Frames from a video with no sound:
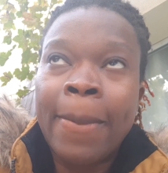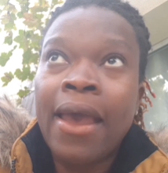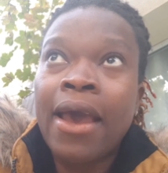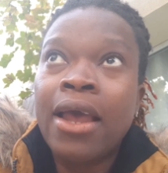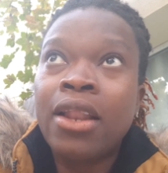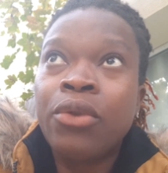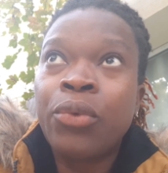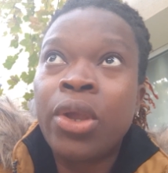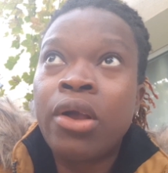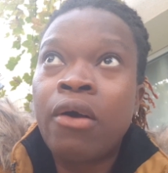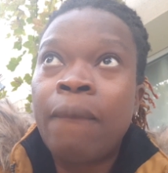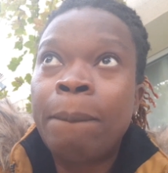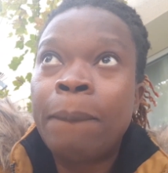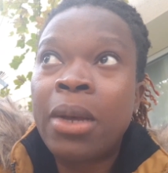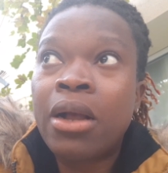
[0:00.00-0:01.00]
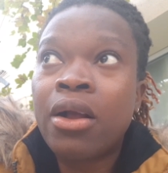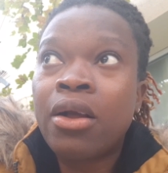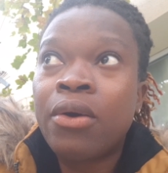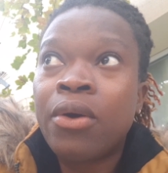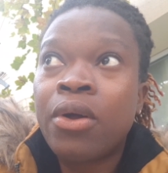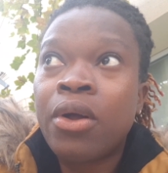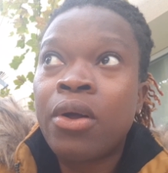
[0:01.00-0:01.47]
and we came
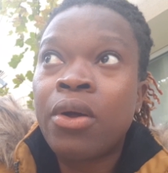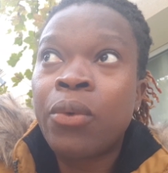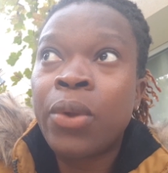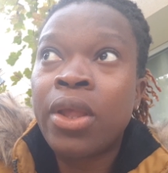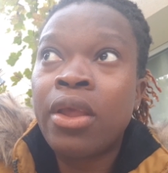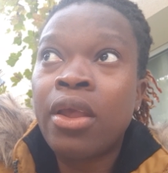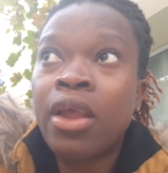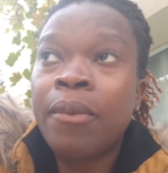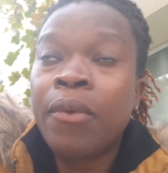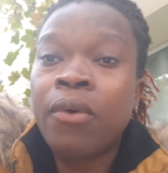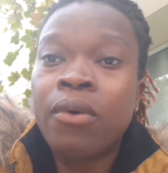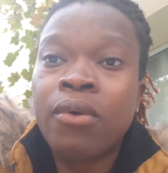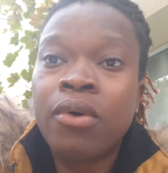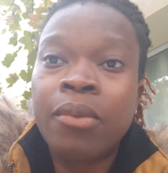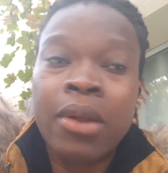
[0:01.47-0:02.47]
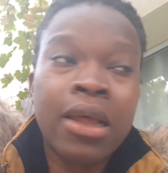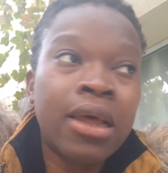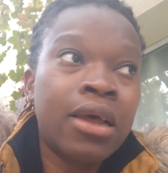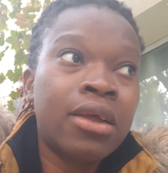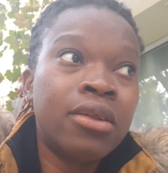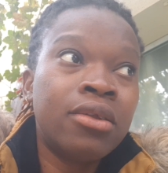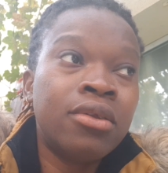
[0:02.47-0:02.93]
home,
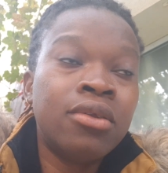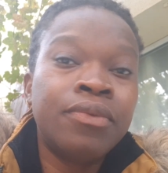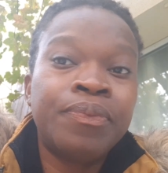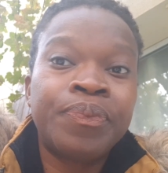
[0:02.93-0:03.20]
and